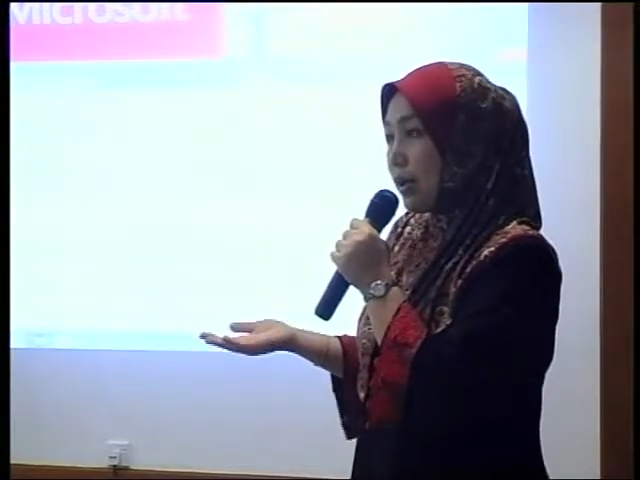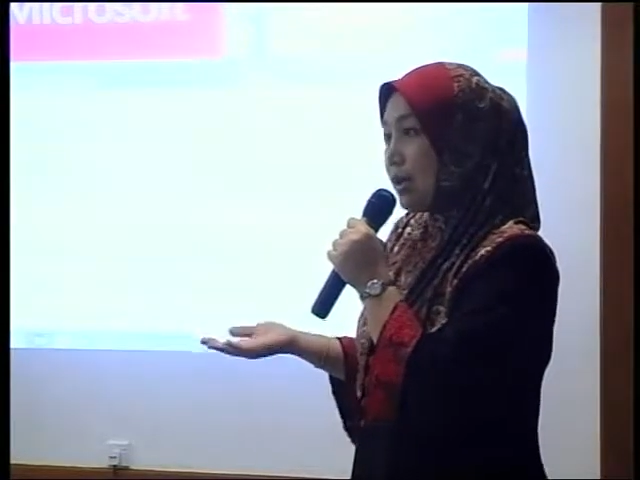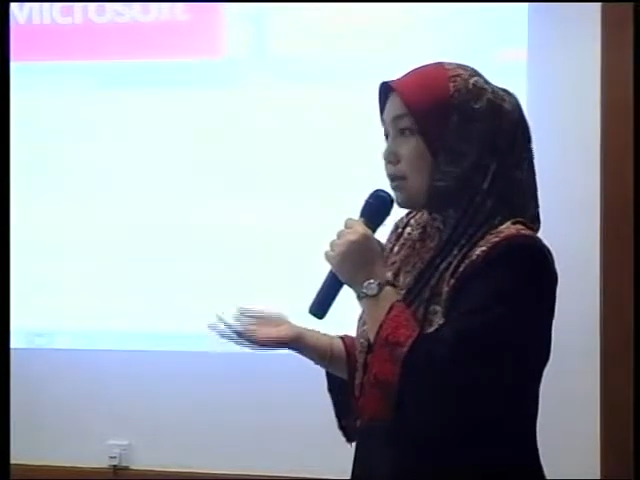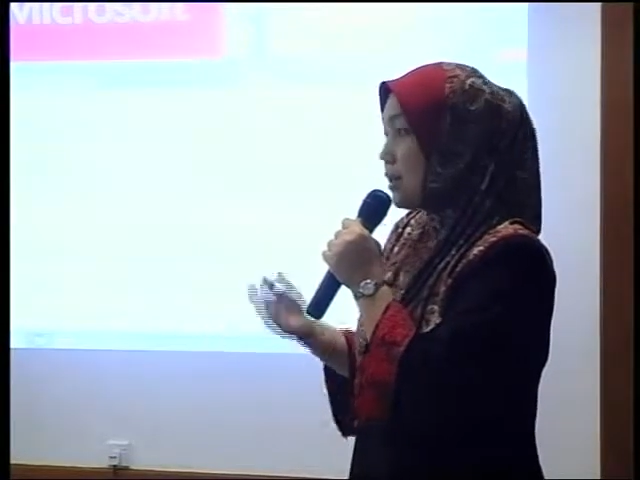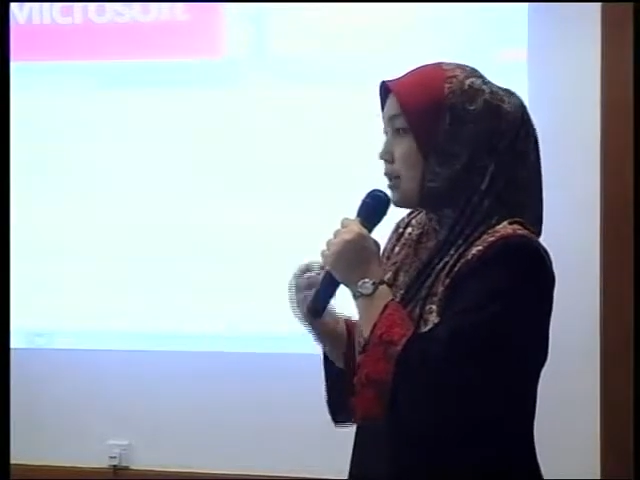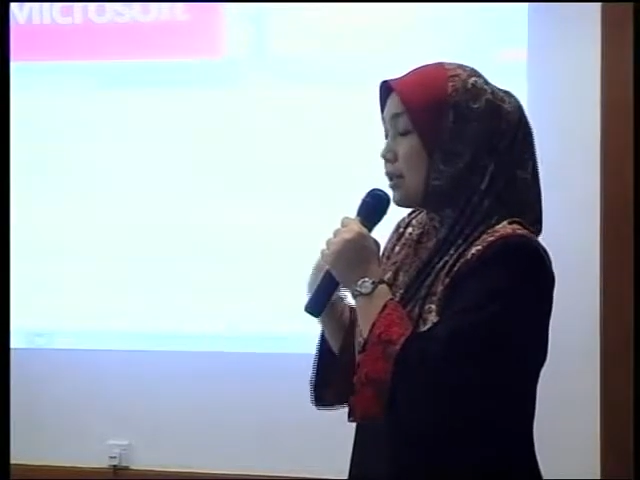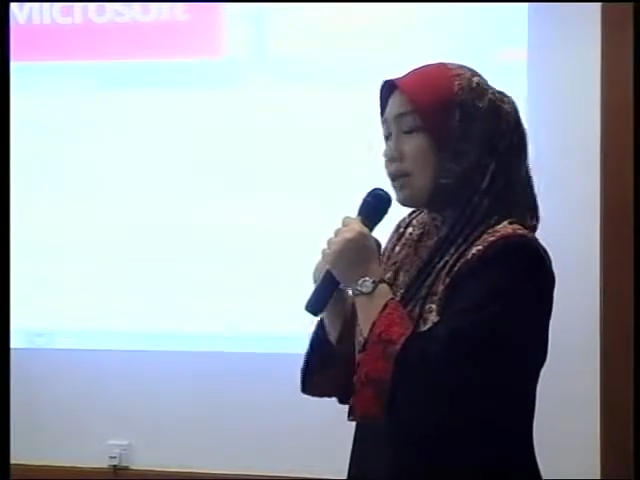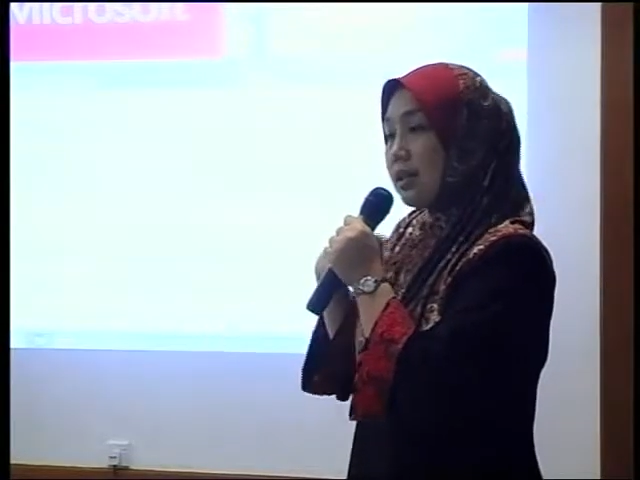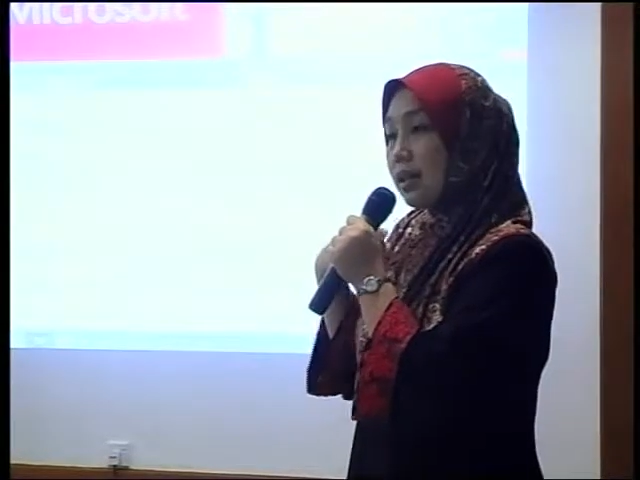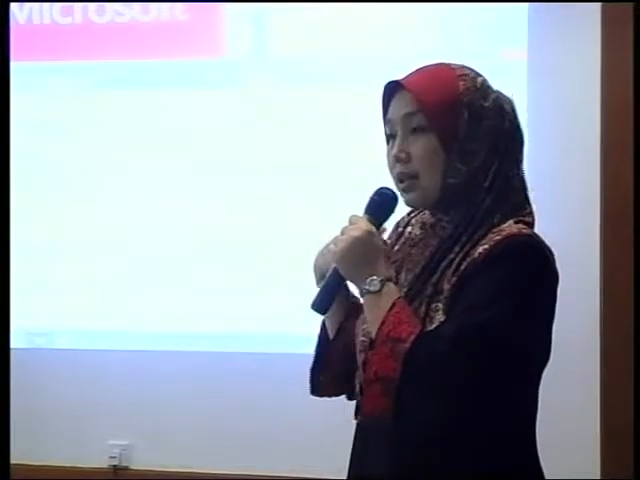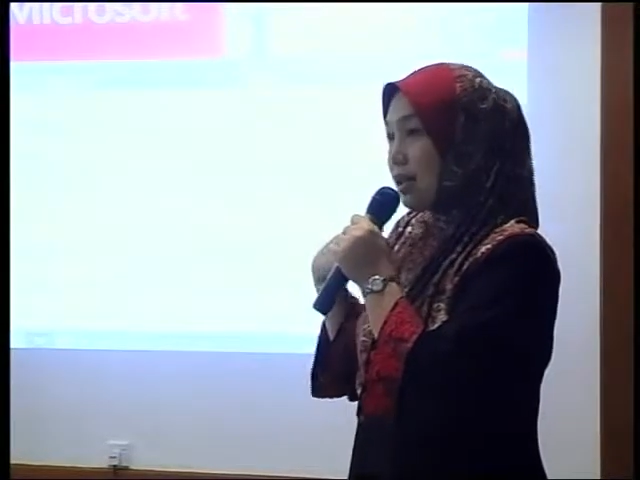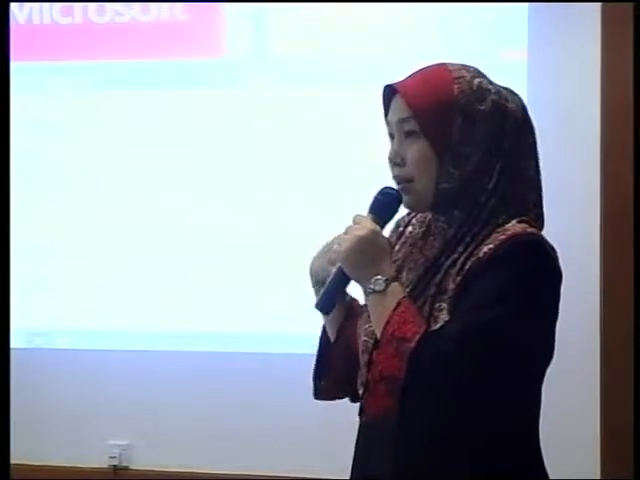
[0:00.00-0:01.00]
it.
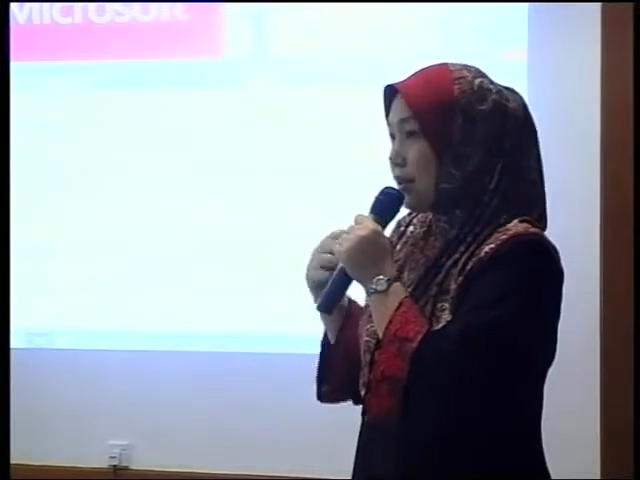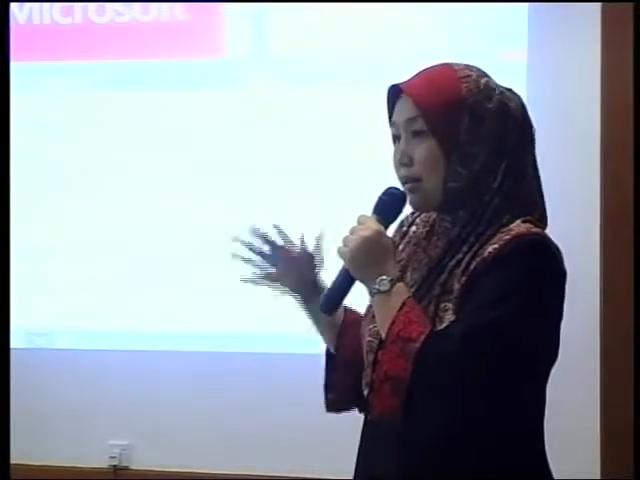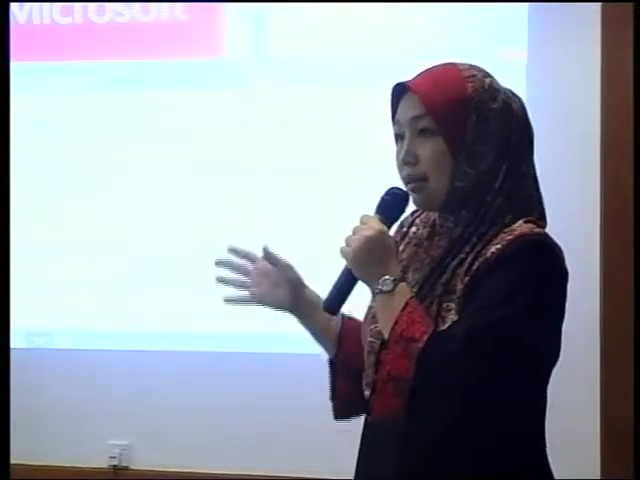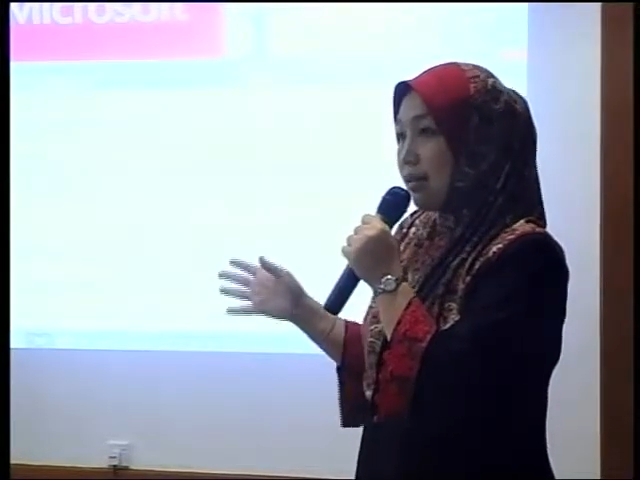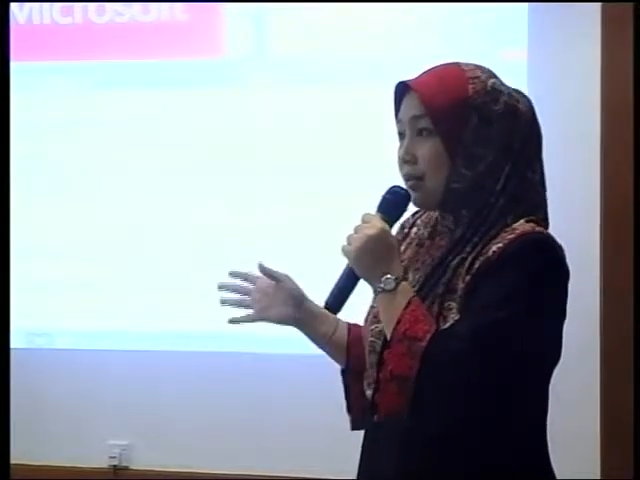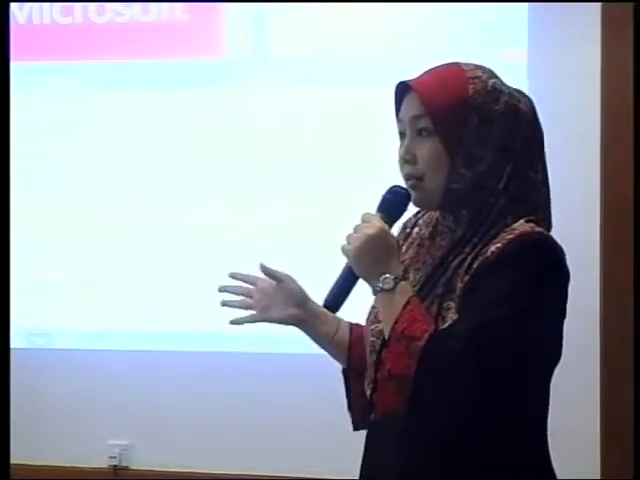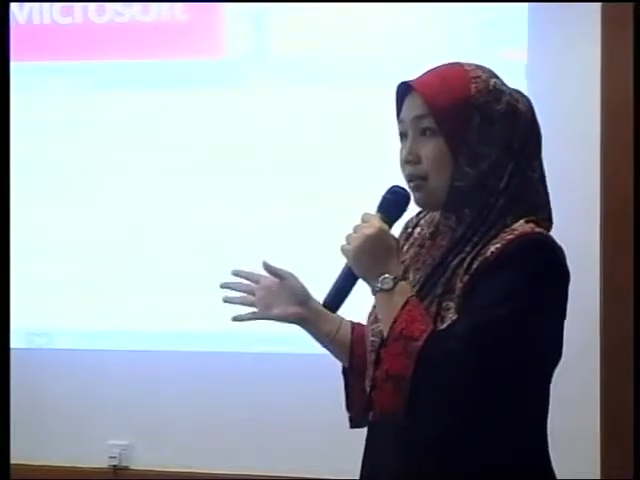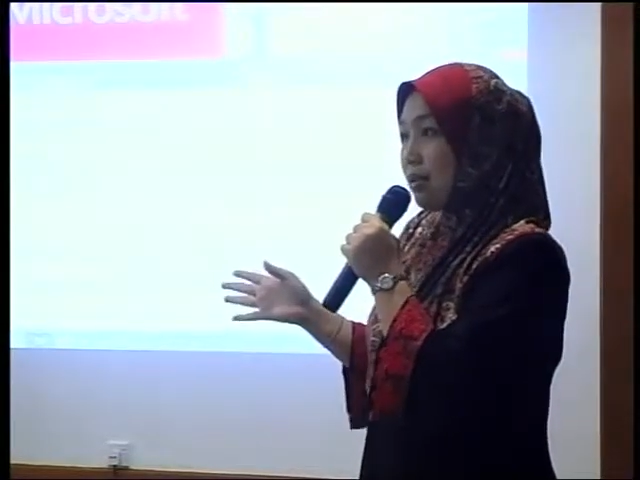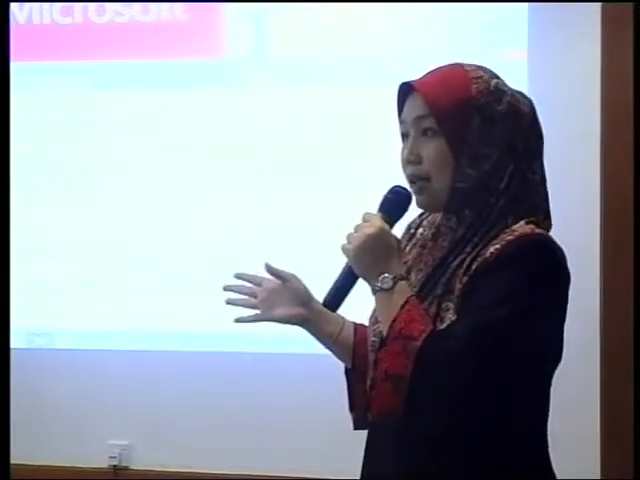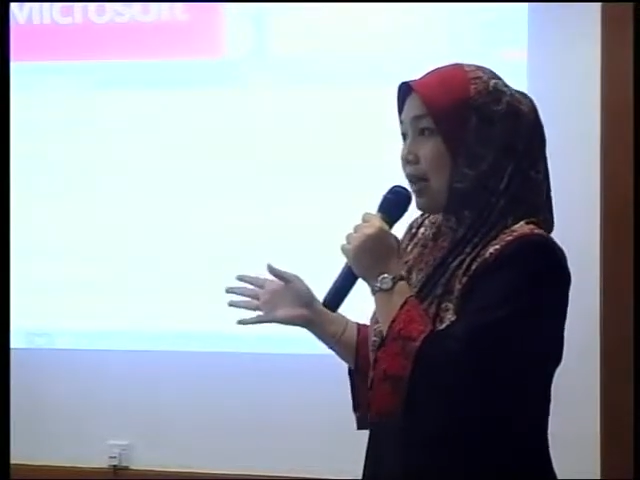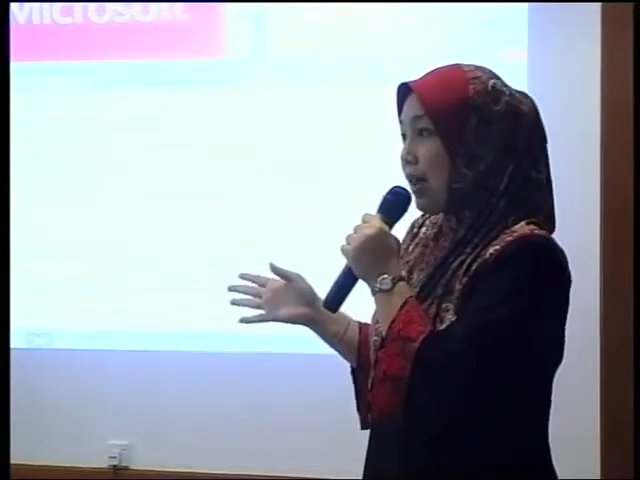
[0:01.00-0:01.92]
They